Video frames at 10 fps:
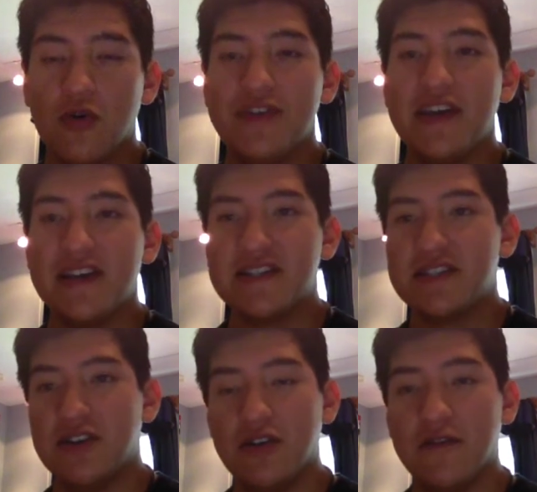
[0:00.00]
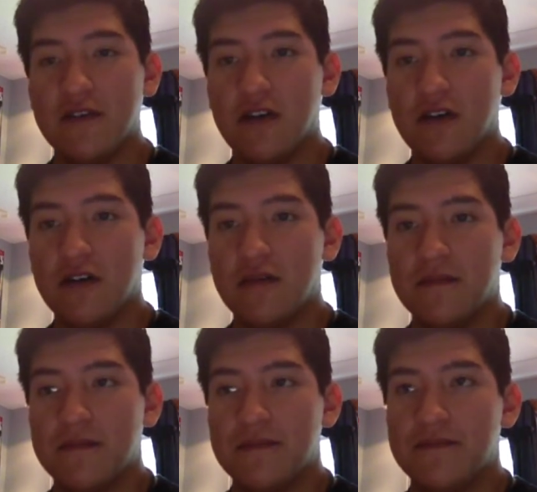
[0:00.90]
or the exterior of a car?
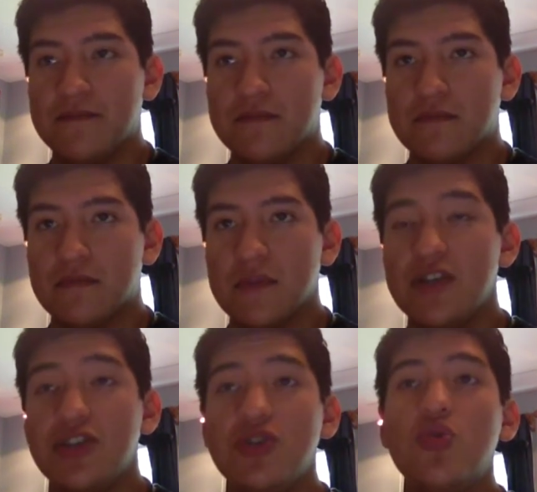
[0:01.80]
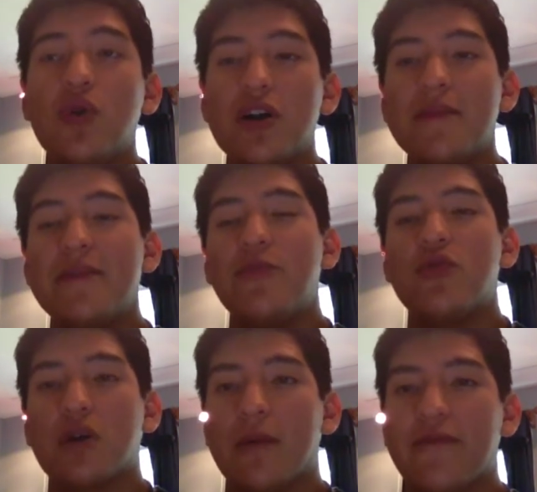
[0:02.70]
Do you want to be
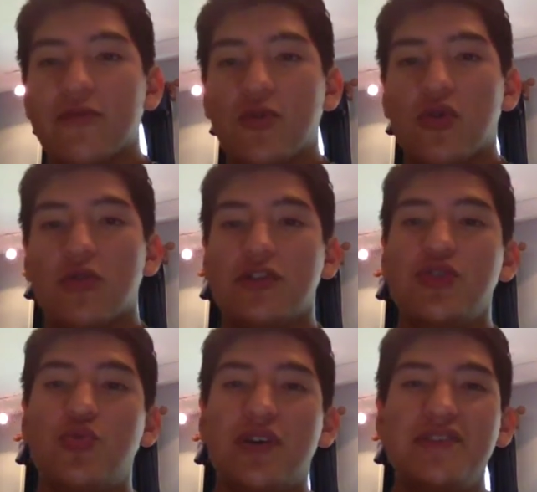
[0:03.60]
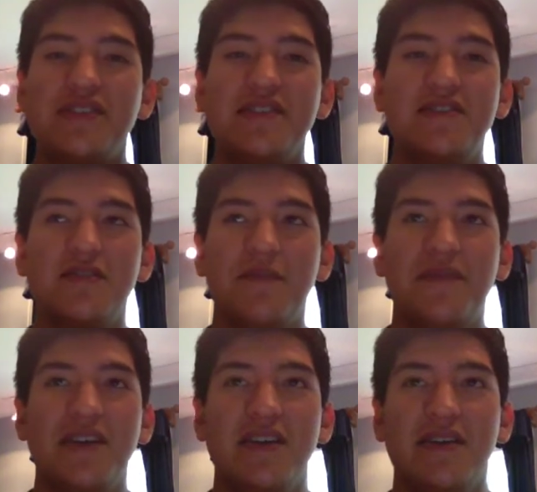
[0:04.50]
more comfortable, or do you want to see
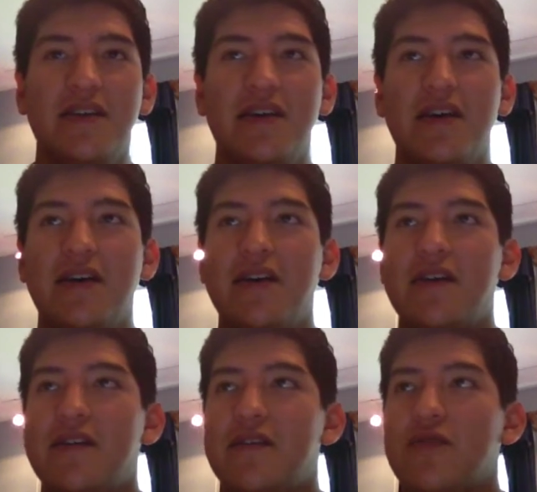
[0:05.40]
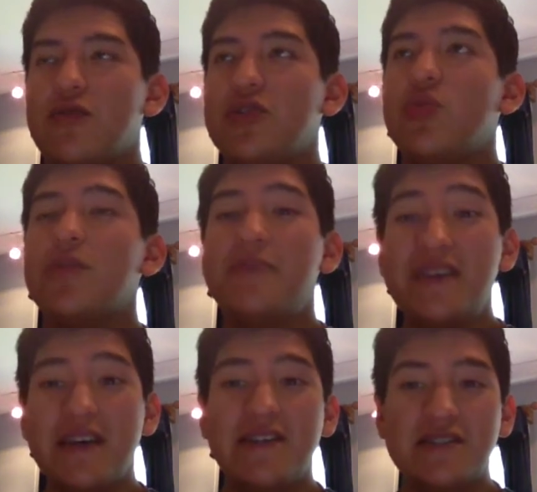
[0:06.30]
something, or do you want to
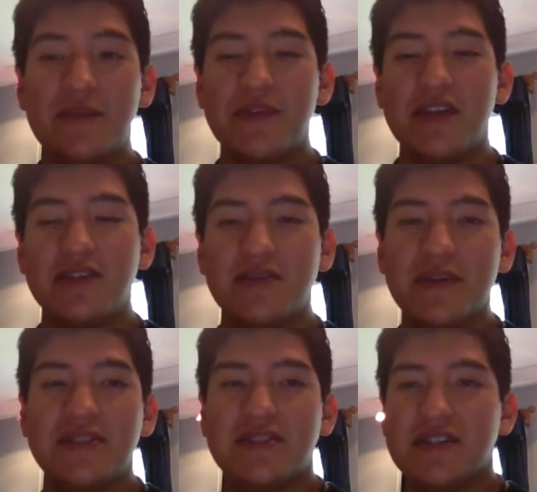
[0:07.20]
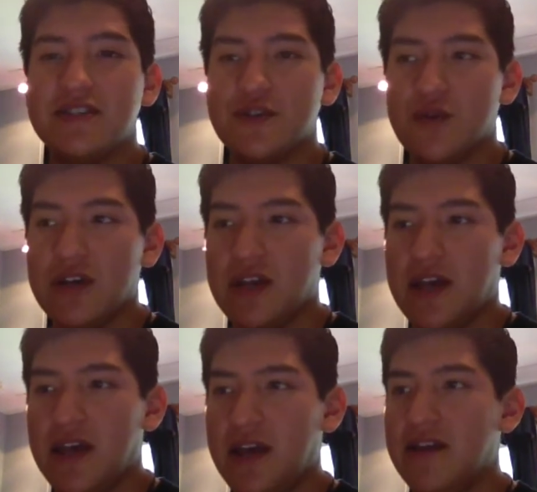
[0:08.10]
be in something that somebody sees you in
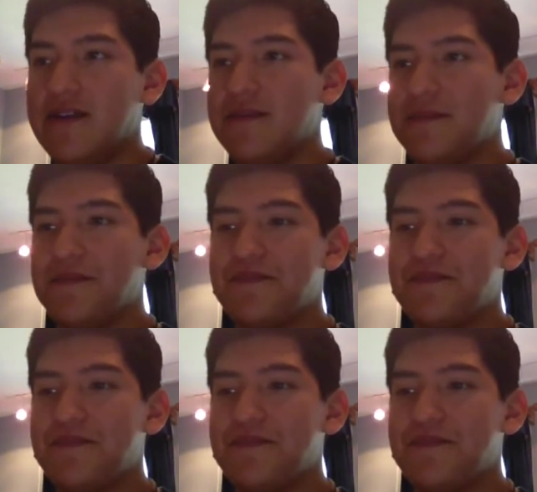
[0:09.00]
and